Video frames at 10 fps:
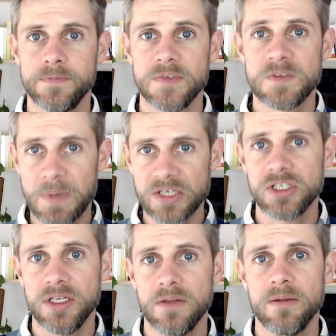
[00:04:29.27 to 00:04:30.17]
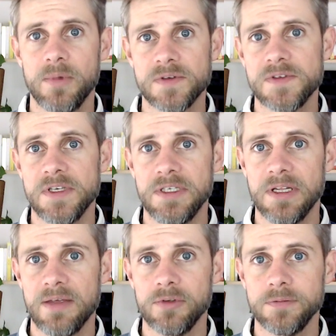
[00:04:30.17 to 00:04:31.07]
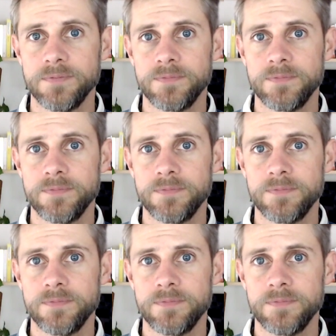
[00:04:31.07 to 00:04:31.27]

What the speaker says: especially at the most senior level.